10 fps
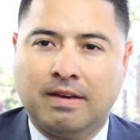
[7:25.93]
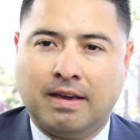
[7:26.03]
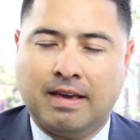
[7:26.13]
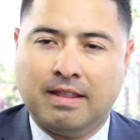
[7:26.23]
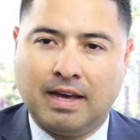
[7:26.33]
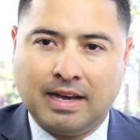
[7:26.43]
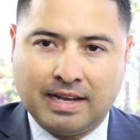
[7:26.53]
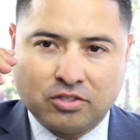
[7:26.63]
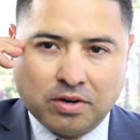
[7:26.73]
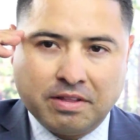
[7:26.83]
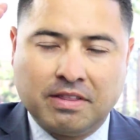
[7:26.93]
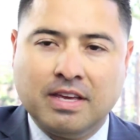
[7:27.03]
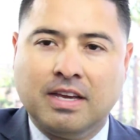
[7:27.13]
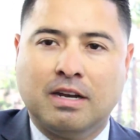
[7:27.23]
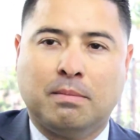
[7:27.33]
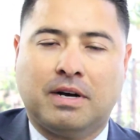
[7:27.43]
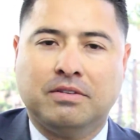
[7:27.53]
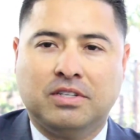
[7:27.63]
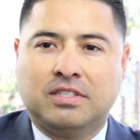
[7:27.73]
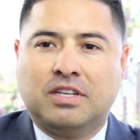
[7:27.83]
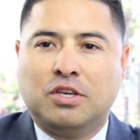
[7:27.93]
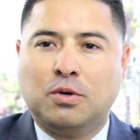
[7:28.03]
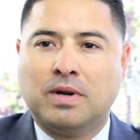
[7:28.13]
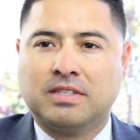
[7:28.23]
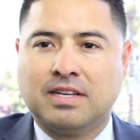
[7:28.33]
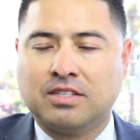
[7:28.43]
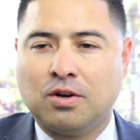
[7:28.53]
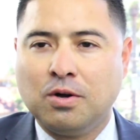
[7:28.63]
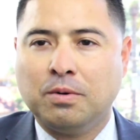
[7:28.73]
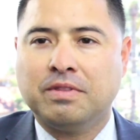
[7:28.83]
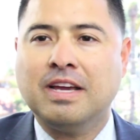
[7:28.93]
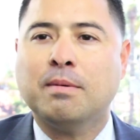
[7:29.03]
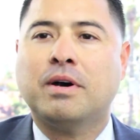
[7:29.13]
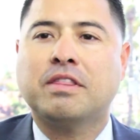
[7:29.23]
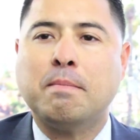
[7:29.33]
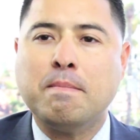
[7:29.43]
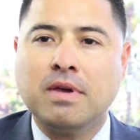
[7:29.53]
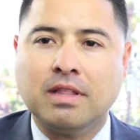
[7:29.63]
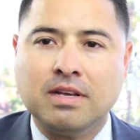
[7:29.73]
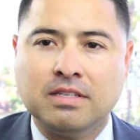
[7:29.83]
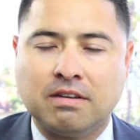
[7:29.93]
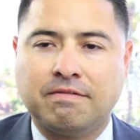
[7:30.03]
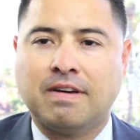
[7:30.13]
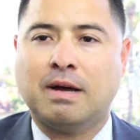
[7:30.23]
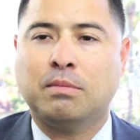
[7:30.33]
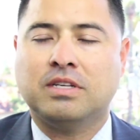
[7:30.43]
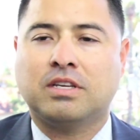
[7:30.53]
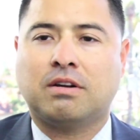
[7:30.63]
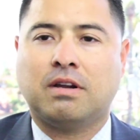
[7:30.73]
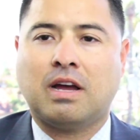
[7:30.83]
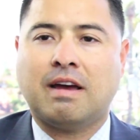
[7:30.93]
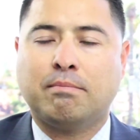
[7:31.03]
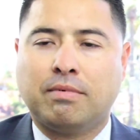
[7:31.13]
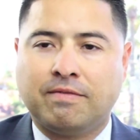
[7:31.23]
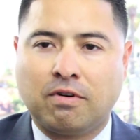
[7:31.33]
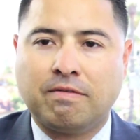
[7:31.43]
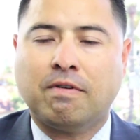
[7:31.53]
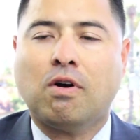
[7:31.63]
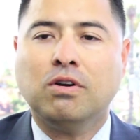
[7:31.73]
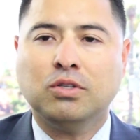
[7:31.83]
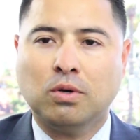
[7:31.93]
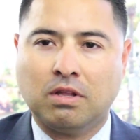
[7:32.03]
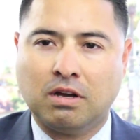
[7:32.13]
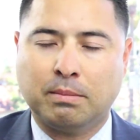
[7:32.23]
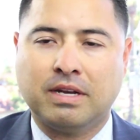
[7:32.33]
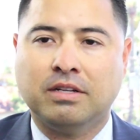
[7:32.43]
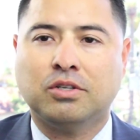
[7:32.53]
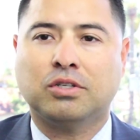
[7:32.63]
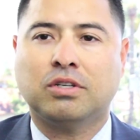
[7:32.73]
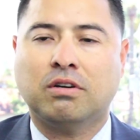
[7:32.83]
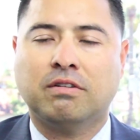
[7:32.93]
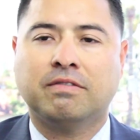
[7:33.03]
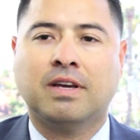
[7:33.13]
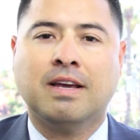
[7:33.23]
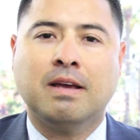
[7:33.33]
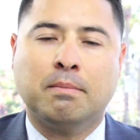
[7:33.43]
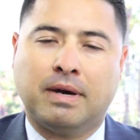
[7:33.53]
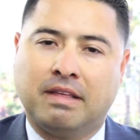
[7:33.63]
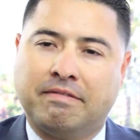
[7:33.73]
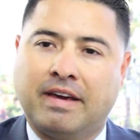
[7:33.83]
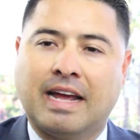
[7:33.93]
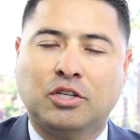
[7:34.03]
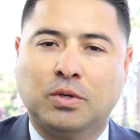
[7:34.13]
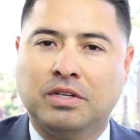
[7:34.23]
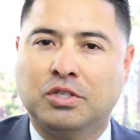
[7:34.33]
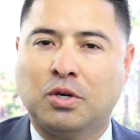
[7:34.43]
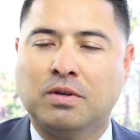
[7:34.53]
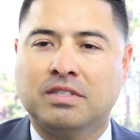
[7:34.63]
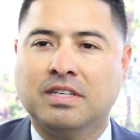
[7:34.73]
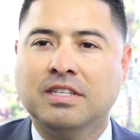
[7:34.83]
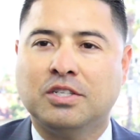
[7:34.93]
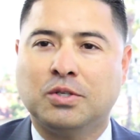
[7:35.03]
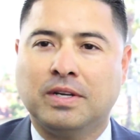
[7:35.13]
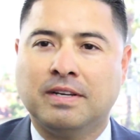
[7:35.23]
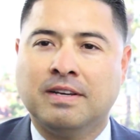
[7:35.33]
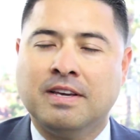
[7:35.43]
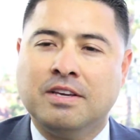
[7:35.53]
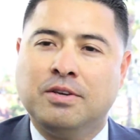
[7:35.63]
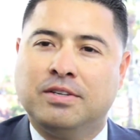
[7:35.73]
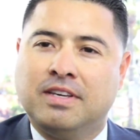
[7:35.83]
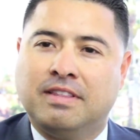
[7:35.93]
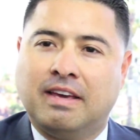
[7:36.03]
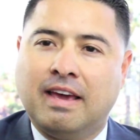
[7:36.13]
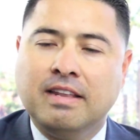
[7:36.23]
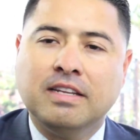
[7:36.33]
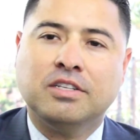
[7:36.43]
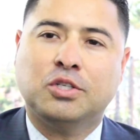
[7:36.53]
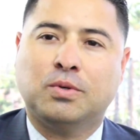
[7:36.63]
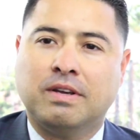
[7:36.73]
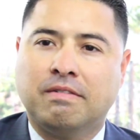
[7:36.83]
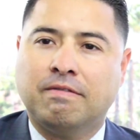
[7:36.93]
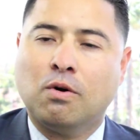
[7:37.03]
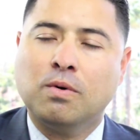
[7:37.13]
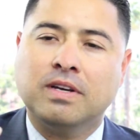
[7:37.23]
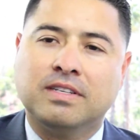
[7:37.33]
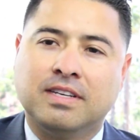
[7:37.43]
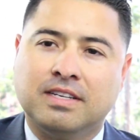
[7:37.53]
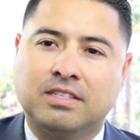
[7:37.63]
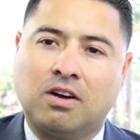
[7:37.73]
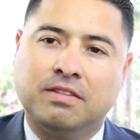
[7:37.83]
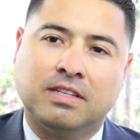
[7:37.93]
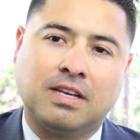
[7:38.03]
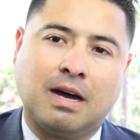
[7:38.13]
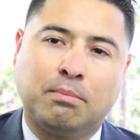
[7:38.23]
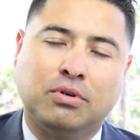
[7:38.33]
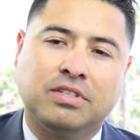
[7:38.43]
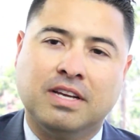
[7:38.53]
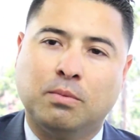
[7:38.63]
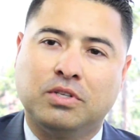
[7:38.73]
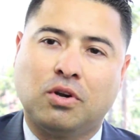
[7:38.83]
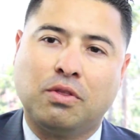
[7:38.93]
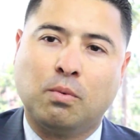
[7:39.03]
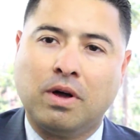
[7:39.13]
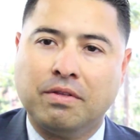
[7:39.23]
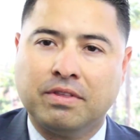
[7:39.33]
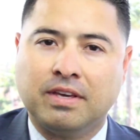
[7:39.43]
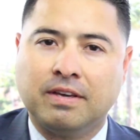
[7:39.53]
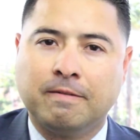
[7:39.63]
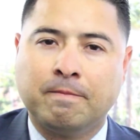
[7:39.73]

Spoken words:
And I started thinking about just the U.S. as a whole. Think about the millions of families that have for far too long been underserved by the financial and insurance industry. You see, the industry focuses on the top percent, which are the wealthy.